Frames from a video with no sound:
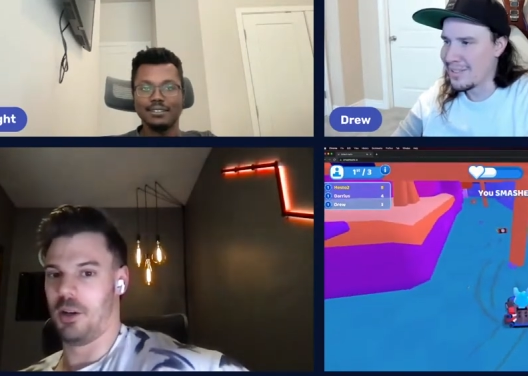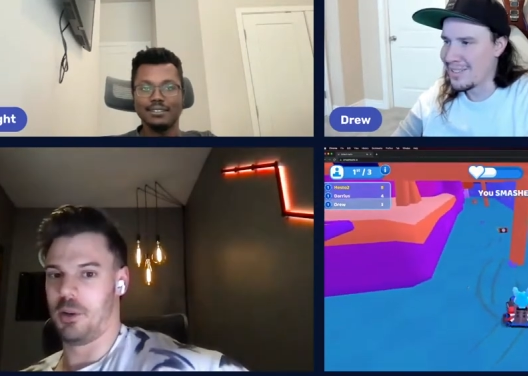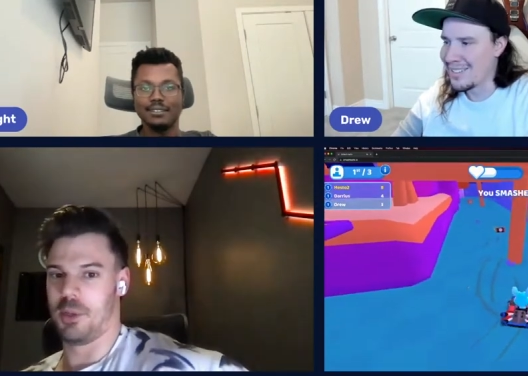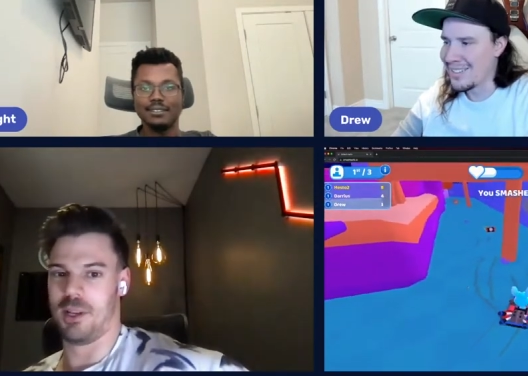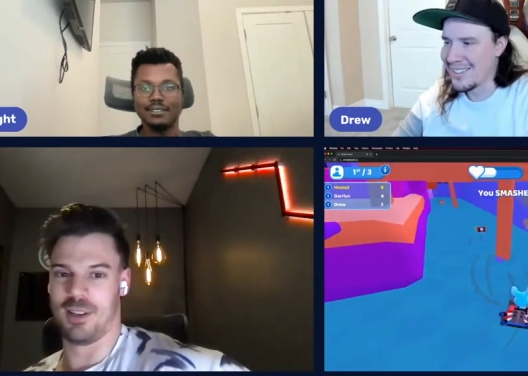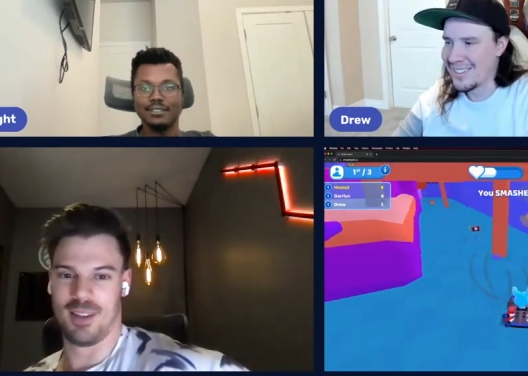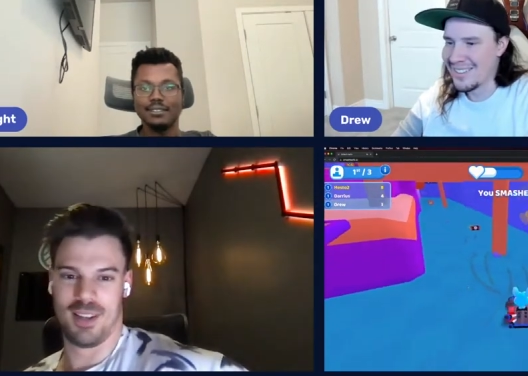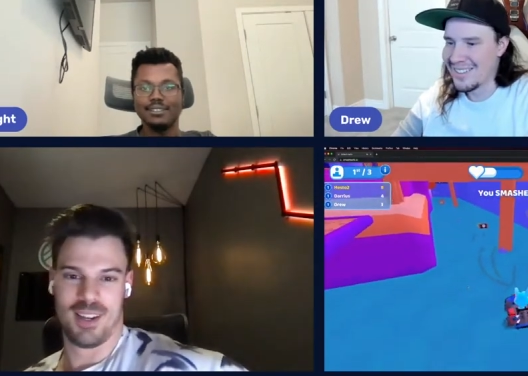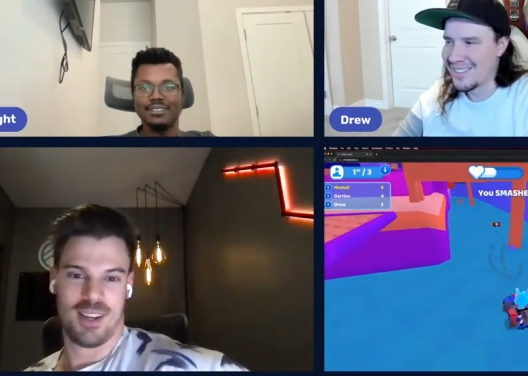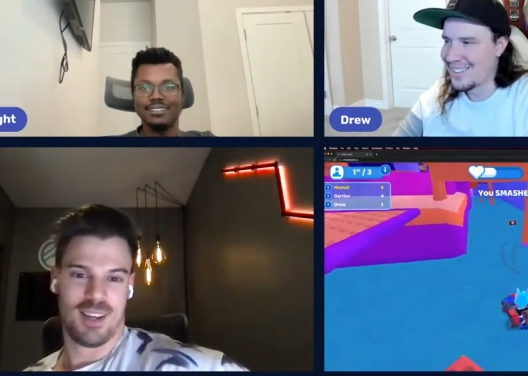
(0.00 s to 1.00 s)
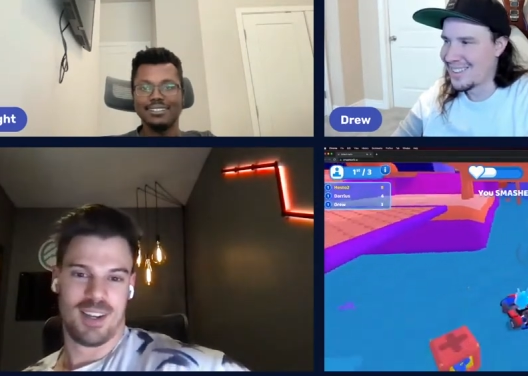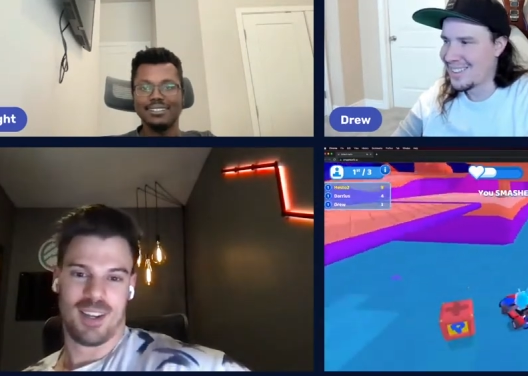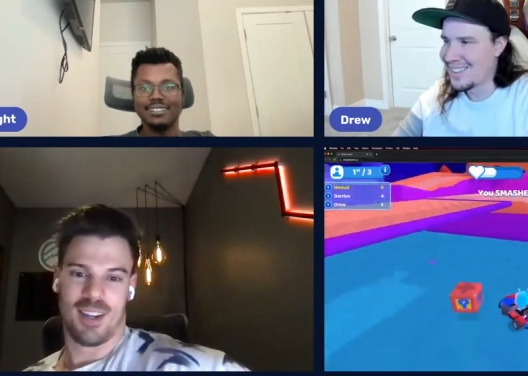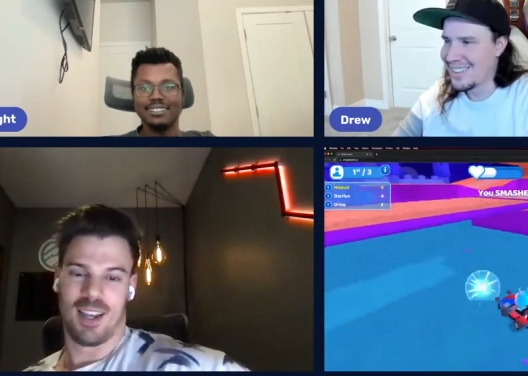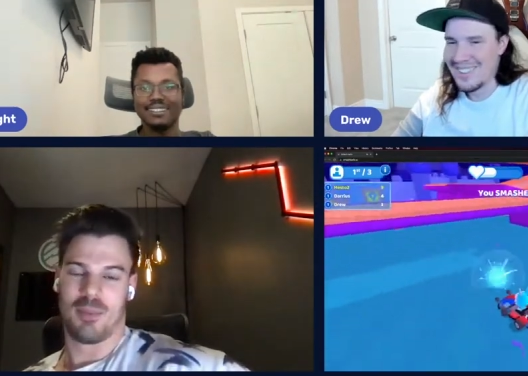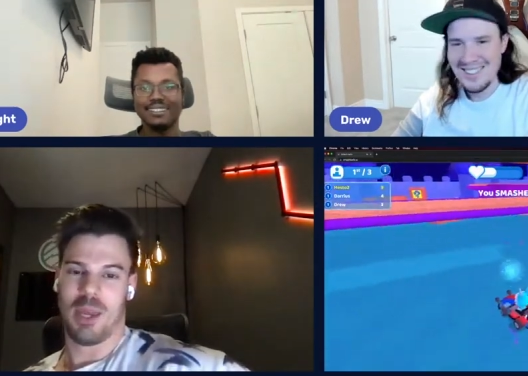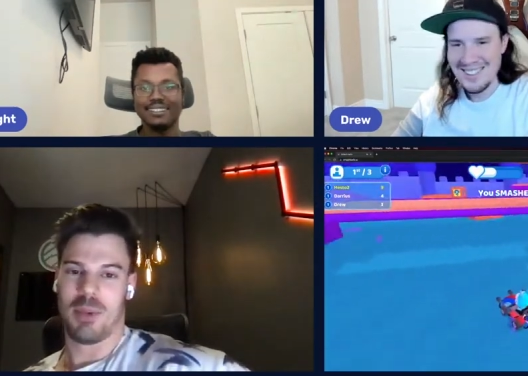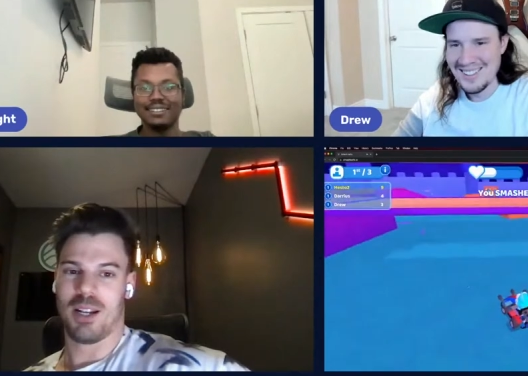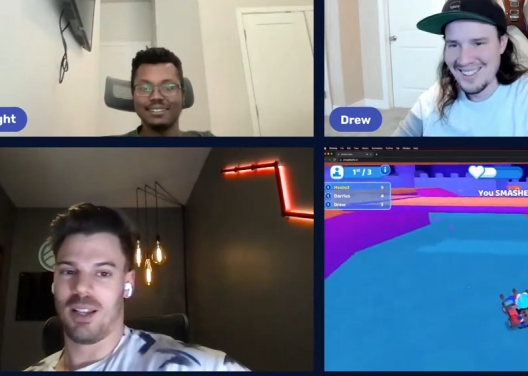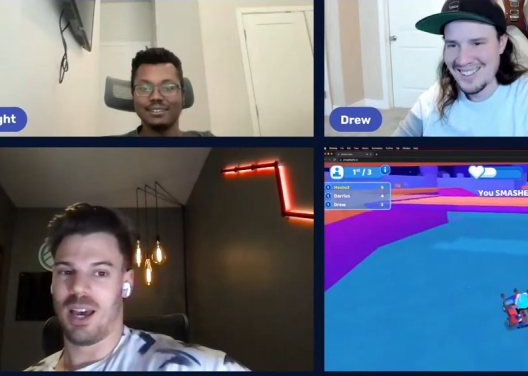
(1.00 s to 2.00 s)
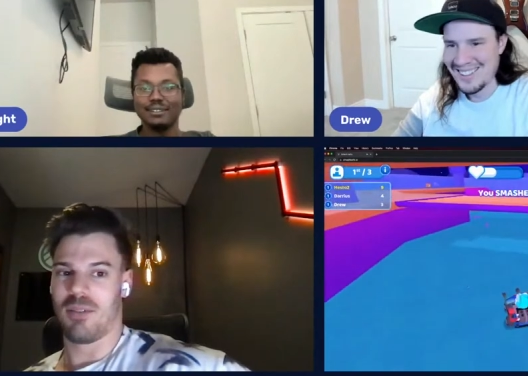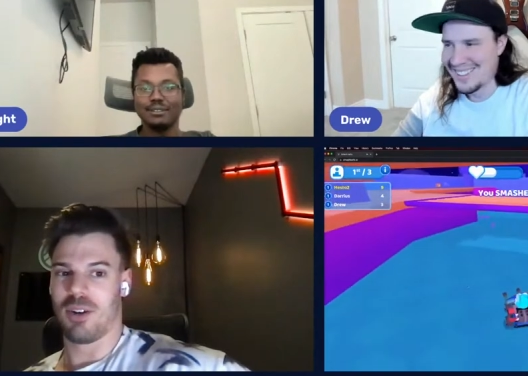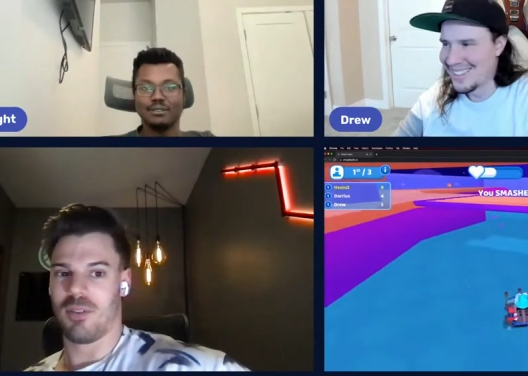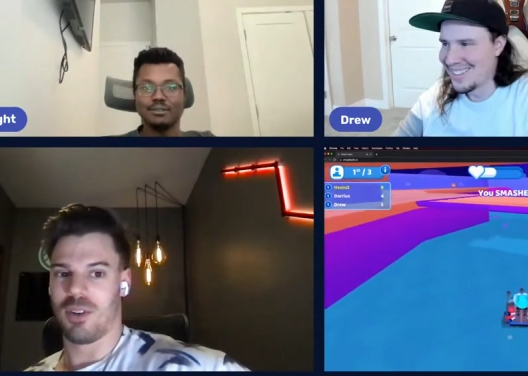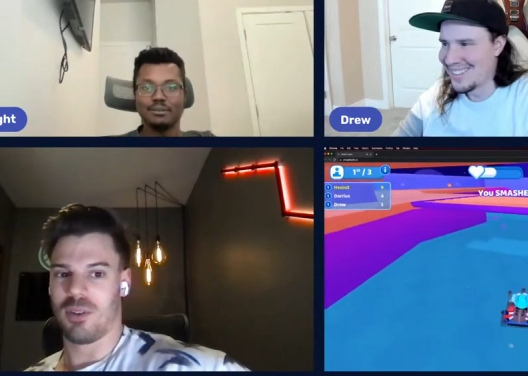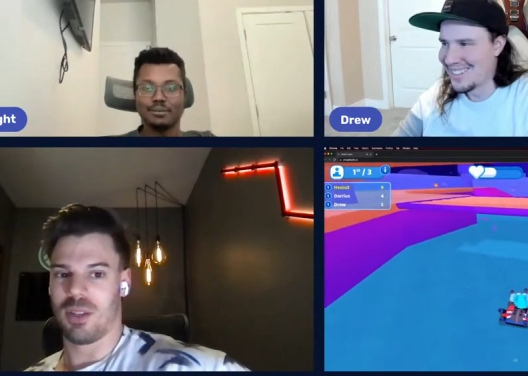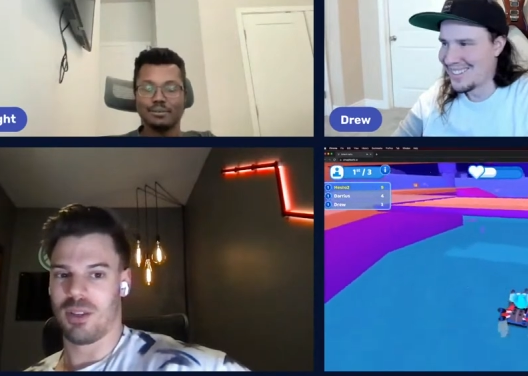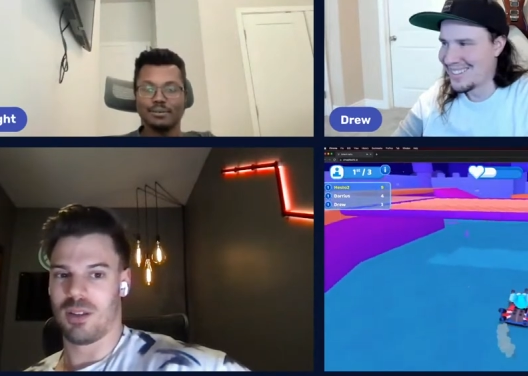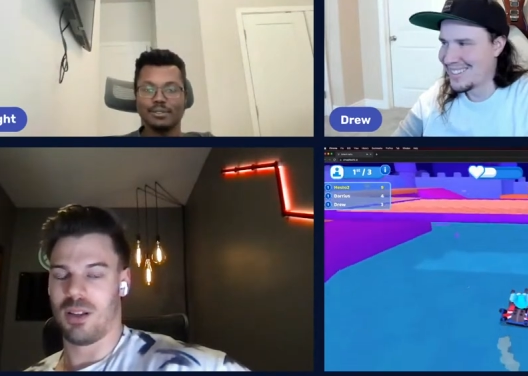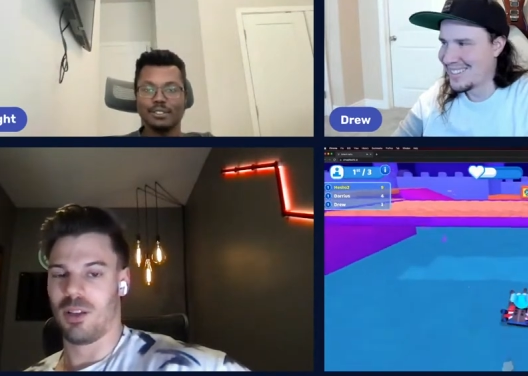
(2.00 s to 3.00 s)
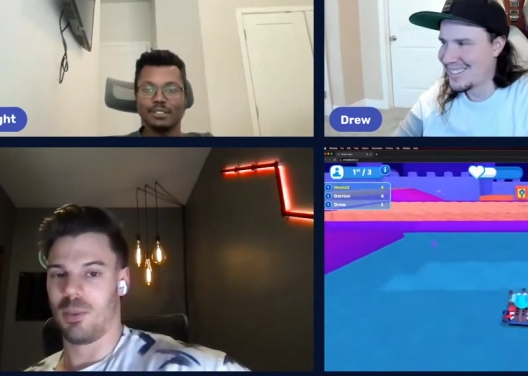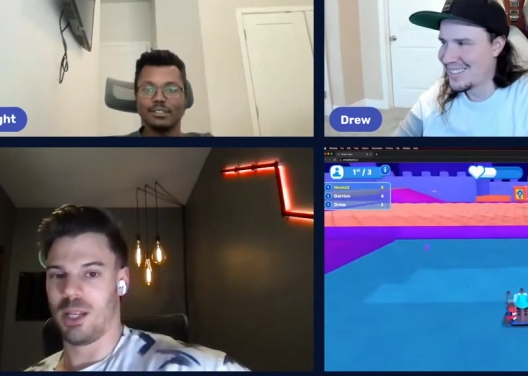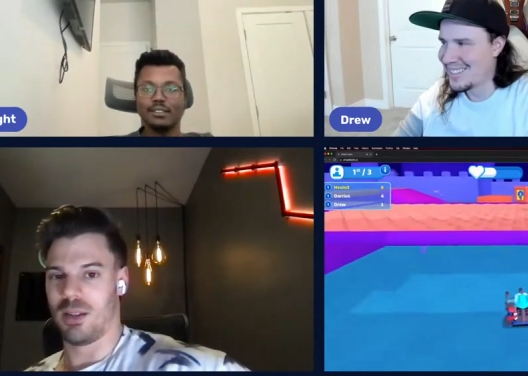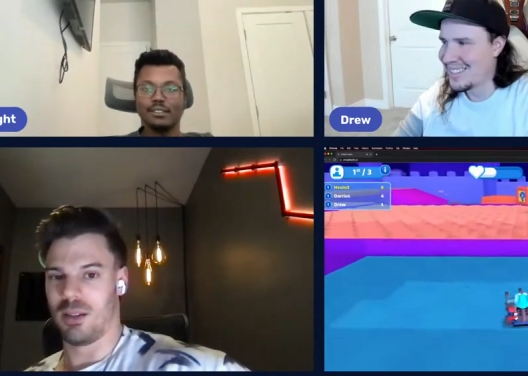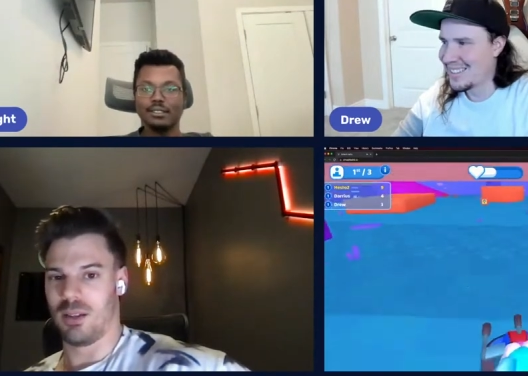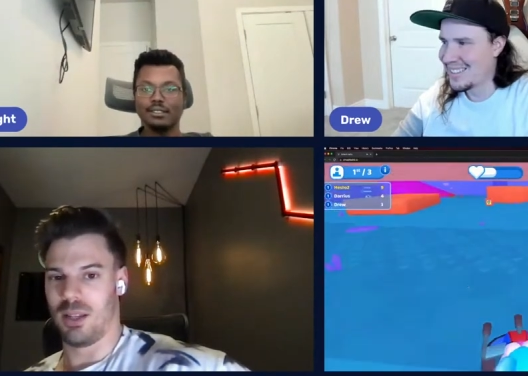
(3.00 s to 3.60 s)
Speaker 1: Um, and maybe in a live interview a little bit